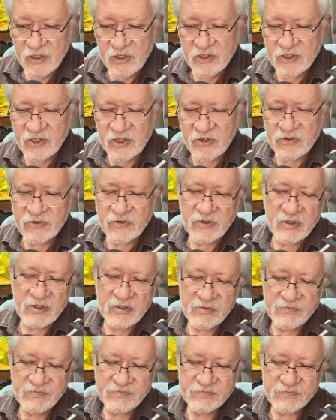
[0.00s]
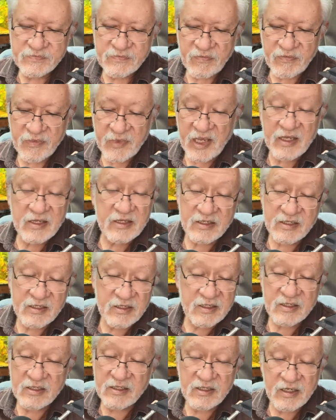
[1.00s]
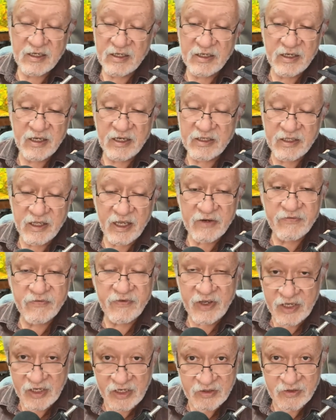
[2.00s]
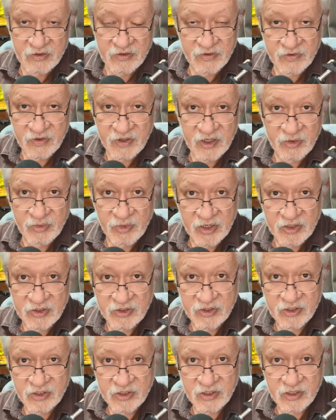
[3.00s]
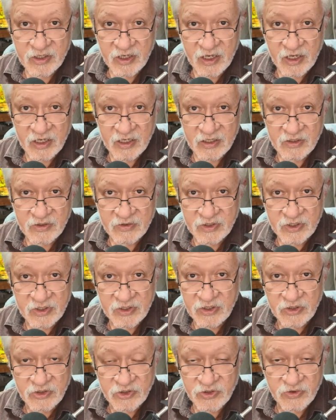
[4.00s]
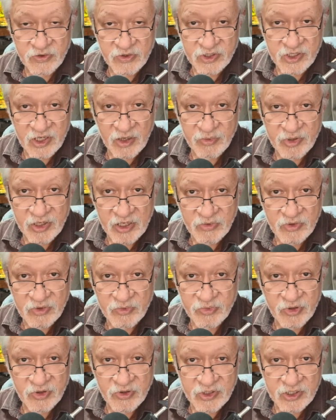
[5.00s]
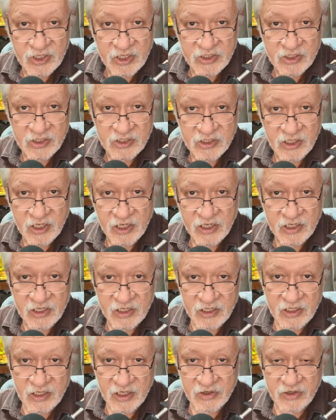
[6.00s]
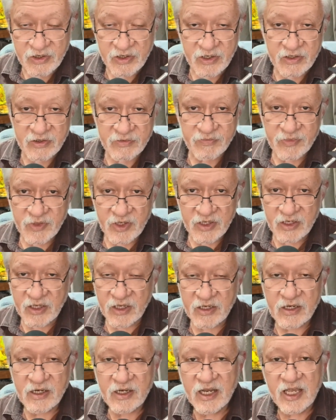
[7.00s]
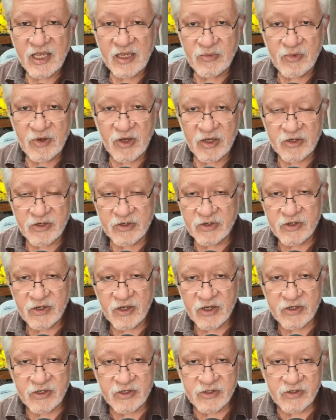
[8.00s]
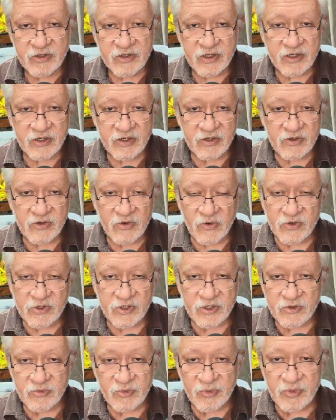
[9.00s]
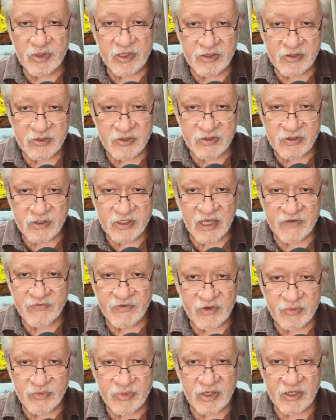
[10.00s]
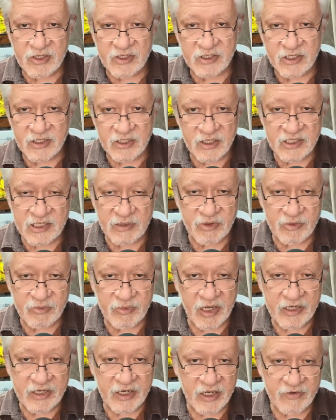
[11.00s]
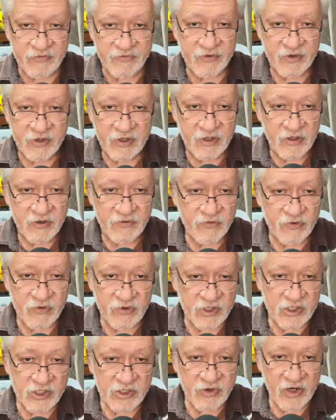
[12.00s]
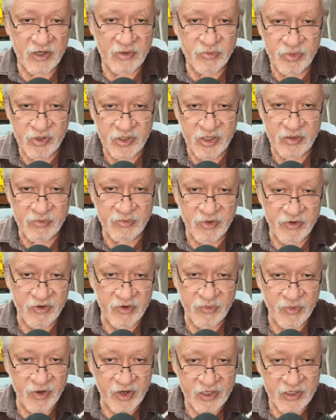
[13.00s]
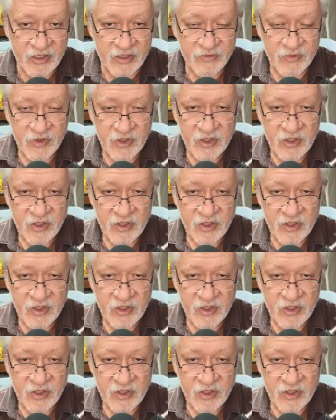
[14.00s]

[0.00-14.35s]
So, as in that vein, think about how an insurance company would process a claim on an automobile cover policy that someone might have for a scrape and a mirror break.